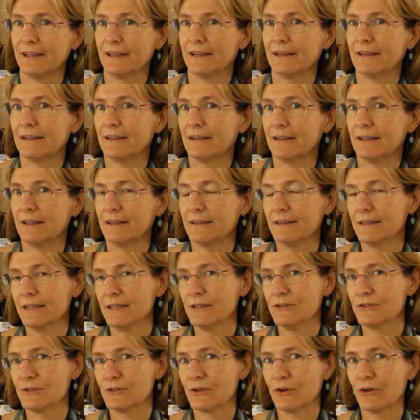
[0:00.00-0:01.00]
And
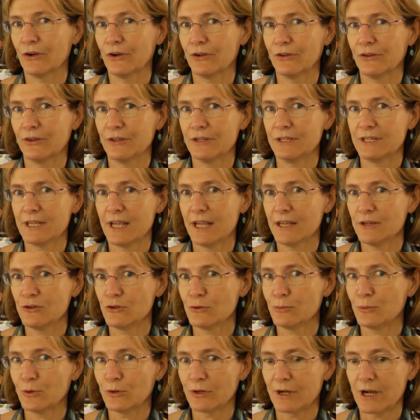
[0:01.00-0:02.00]
these are the
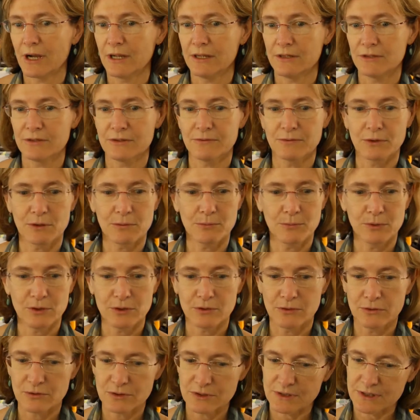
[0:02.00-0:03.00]
tangible kinds of
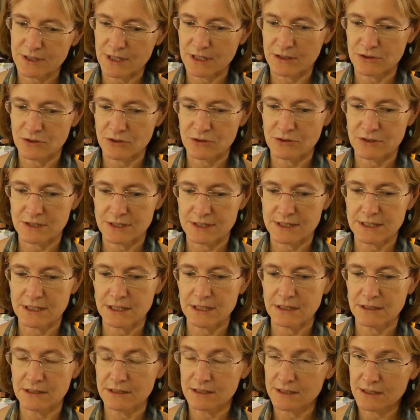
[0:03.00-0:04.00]
computers that you
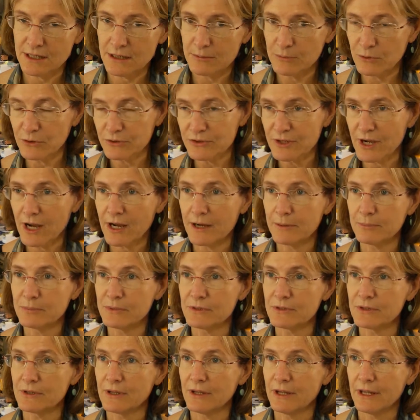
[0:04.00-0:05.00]
see on
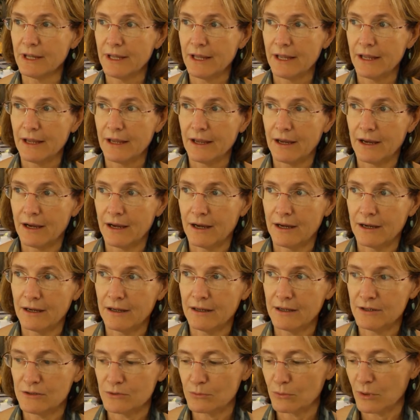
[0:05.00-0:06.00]
tabletops,
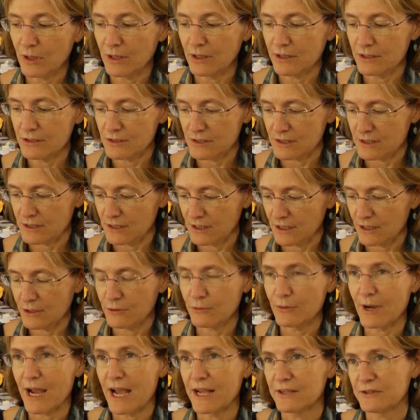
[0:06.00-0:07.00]
as well as the
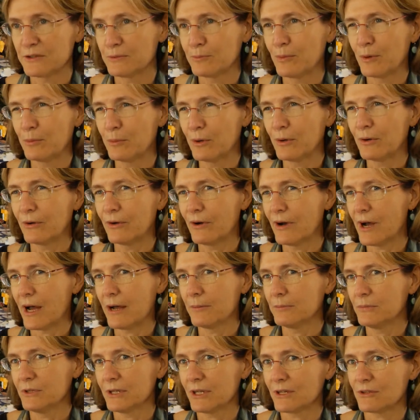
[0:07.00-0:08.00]
graspable
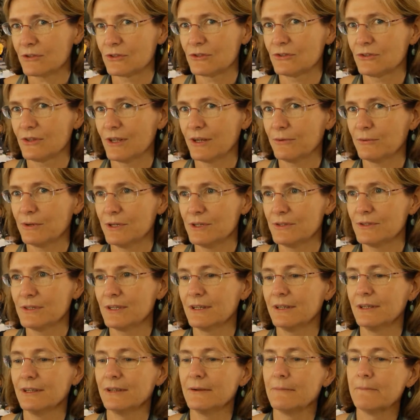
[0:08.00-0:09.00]
objects that we
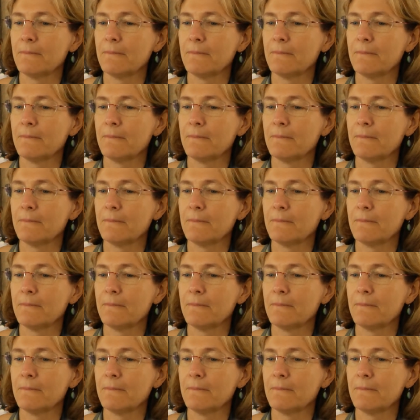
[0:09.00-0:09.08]
see.